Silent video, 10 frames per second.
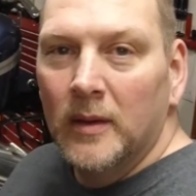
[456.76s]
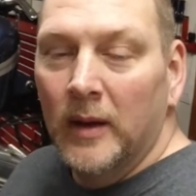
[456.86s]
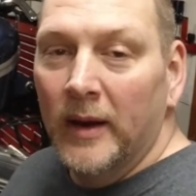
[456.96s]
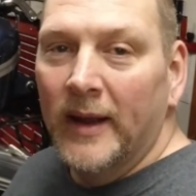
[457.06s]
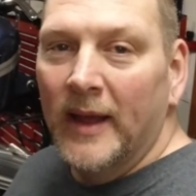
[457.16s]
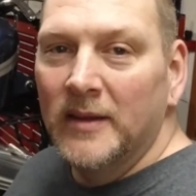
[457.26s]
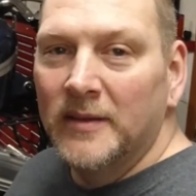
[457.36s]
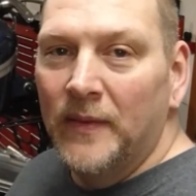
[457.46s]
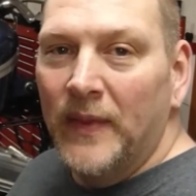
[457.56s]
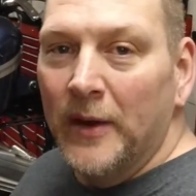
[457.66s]
All right, guys,
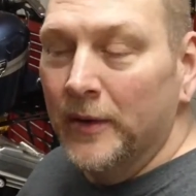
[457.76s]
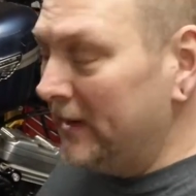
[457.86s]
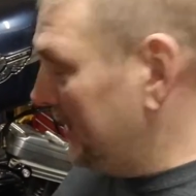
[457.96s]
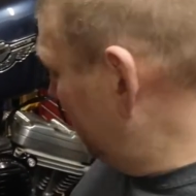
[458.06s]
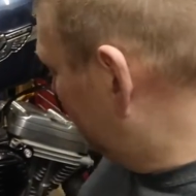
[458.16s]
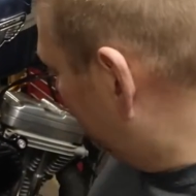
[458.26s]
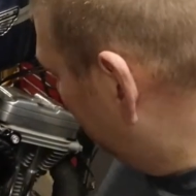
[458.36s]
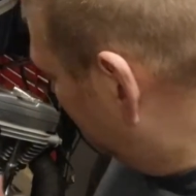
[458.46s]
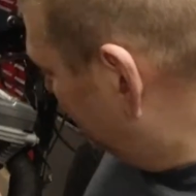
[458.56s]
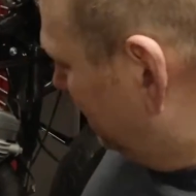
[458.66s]
and there it is.
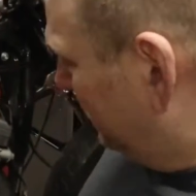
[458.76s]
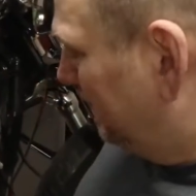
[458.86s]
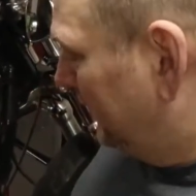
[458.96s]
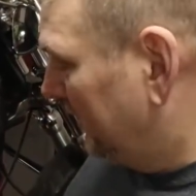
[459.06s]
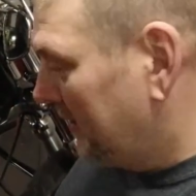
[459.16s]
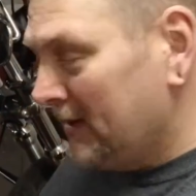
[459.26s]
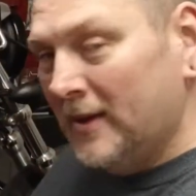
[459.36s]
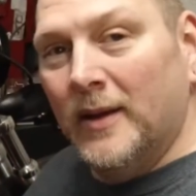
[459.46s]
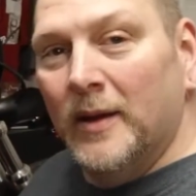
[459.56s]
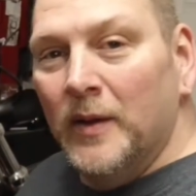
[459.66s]

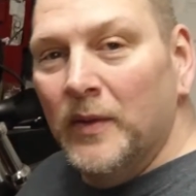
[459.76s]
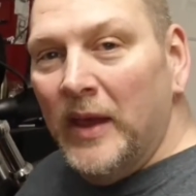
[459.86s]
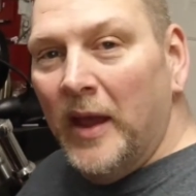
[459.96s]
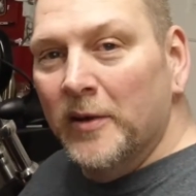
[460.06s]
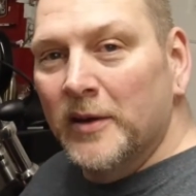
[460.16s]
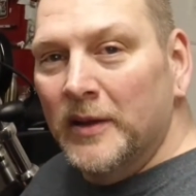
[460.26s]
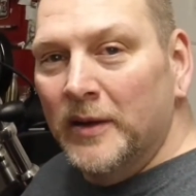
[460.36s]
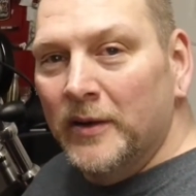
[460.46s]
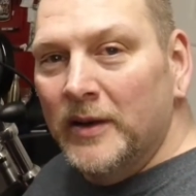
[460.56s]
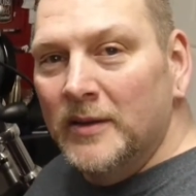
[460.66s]
The air
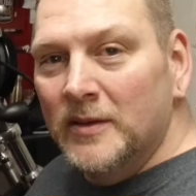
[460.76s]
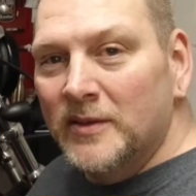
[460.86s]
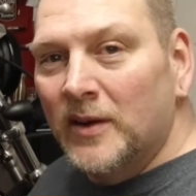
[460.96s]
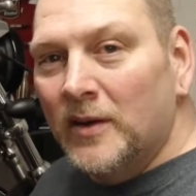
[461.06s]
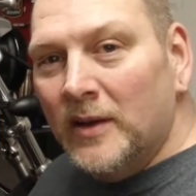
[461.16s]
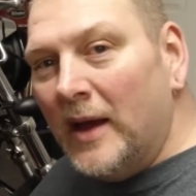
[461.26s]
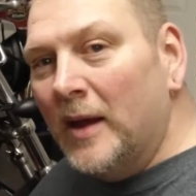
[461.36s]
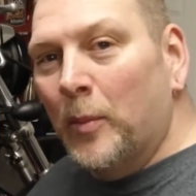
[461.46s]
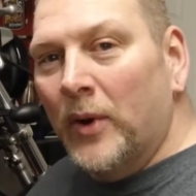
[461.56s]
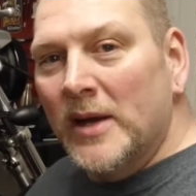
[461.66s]
cleaner install
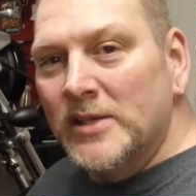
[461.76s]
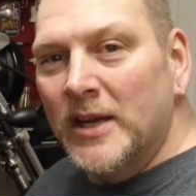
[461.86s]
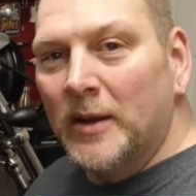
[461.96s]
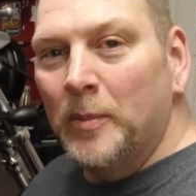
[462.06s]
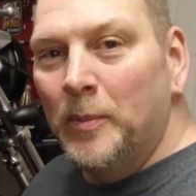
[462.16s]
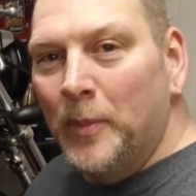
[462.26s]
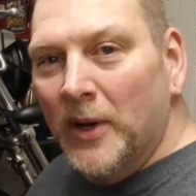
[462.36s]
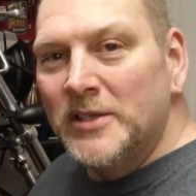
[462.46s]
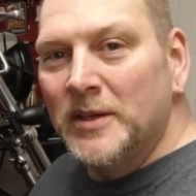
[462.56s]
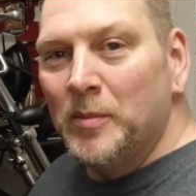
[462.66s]
on Project
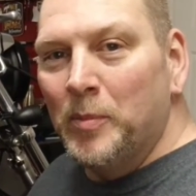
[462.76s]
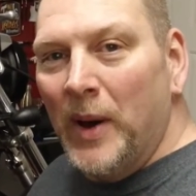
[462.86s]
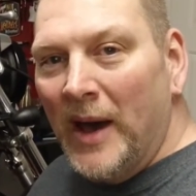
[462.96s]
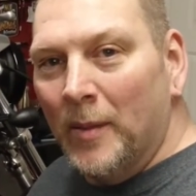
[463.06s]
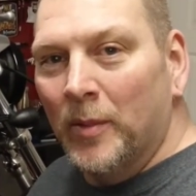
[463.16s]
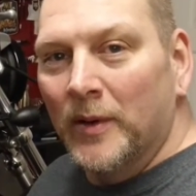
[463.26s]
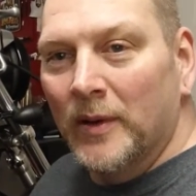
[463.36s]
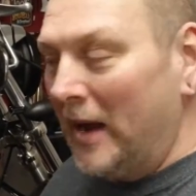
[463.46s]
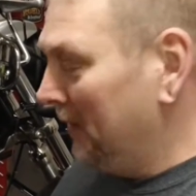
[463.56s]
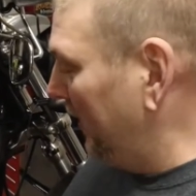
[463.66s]
Budget
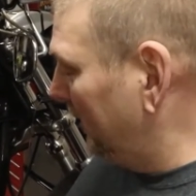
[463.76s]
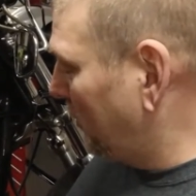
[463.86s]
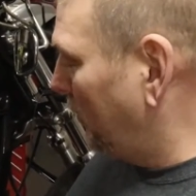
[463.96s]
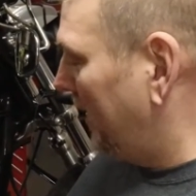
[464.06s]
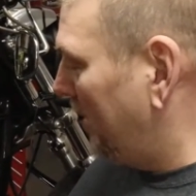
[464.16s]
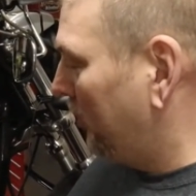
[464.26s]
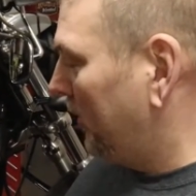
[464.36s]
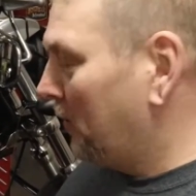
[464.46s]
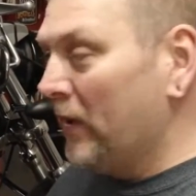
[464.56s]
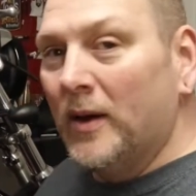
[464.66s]
Bobber. I think it turned out
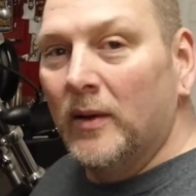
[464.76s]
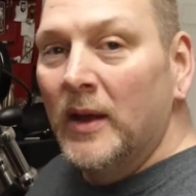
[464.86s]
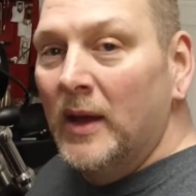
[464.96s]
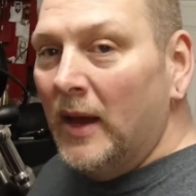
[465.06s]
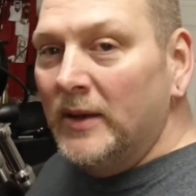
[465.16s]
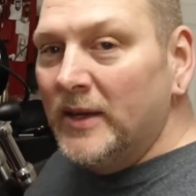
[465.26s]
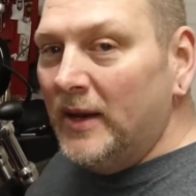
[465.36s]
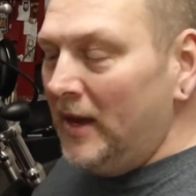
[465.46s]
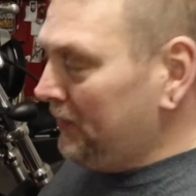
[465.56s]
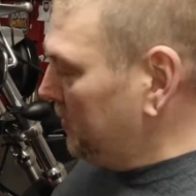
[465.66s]
pretty well. I did
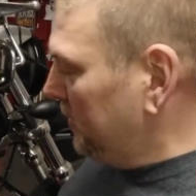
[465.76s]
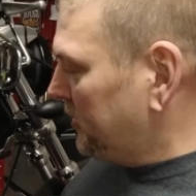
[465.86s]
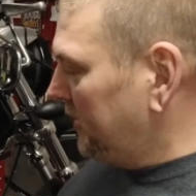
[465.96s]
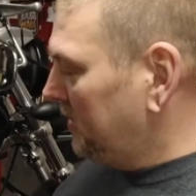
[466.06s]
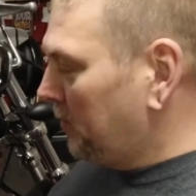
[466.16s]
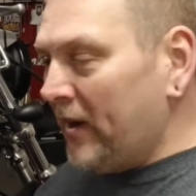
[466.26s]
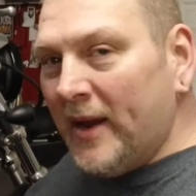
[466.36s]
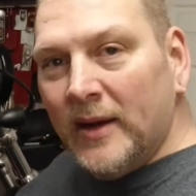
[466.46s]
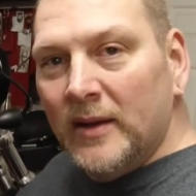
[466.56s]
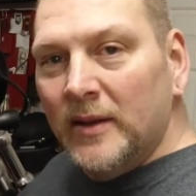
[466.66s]
have to machine the
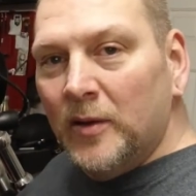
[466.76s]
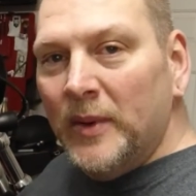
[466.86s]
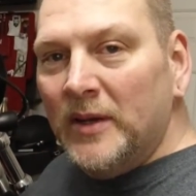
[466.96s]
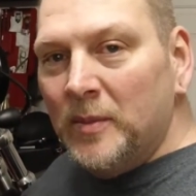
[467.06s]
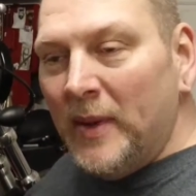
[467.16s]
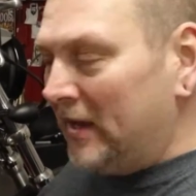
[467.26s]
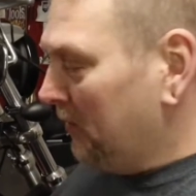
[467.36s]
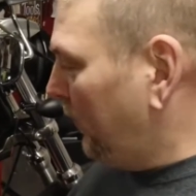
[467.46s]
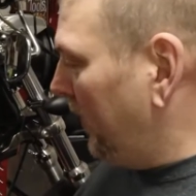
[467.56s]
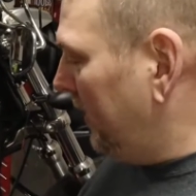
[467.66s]
bracket a little bit to make
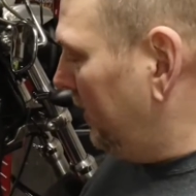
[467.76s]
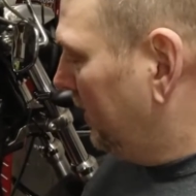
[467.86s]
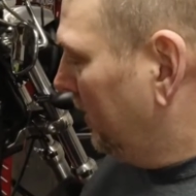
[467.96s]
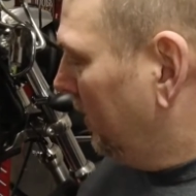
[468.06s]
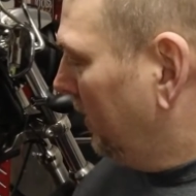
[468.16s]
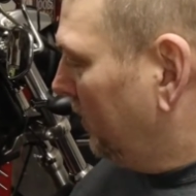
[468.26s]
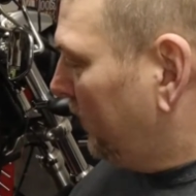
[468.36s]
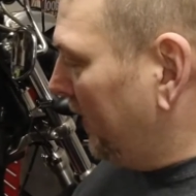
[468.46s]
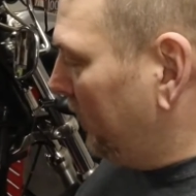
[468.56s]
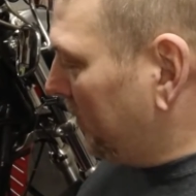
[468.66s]
it fit.
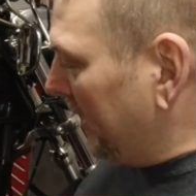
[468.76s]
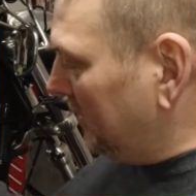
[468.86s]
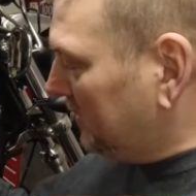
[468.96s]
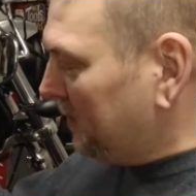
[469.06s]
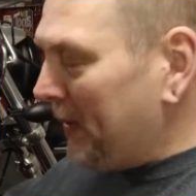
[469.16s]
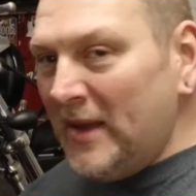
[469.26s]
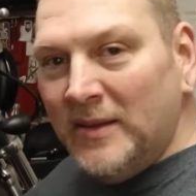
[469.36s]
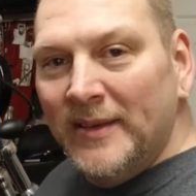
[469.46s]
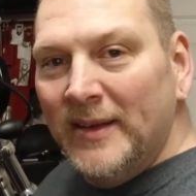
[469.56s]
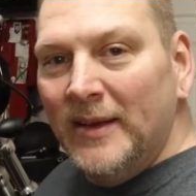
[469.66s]
Find the right
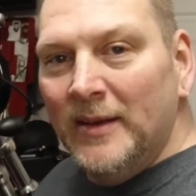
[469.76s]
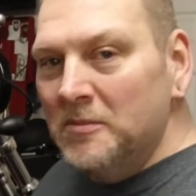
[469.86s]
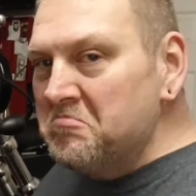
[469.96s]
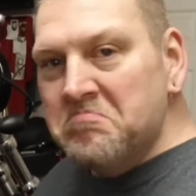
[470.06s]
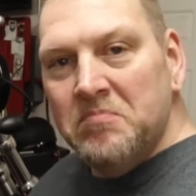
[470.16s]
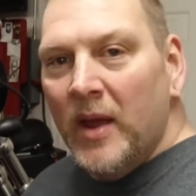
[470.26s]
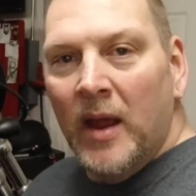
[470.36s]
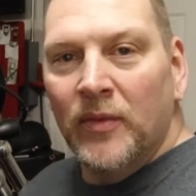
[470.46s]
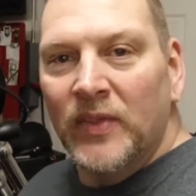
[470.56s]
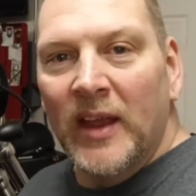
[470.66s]
spacing,
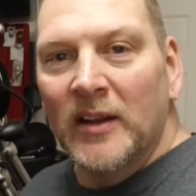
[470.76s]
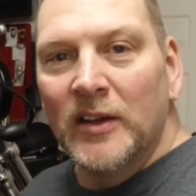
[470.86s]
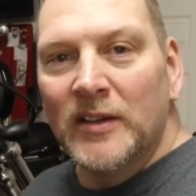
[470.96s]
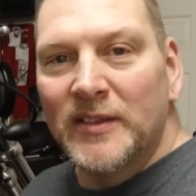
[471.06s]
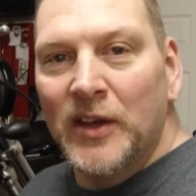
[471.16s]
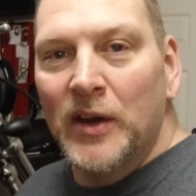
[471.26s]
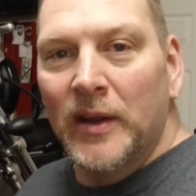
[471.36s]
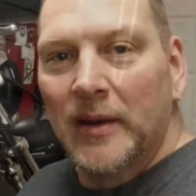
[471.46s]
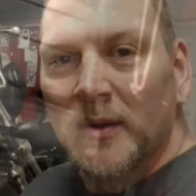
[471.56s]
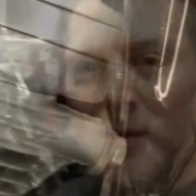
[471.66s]
everything looks good.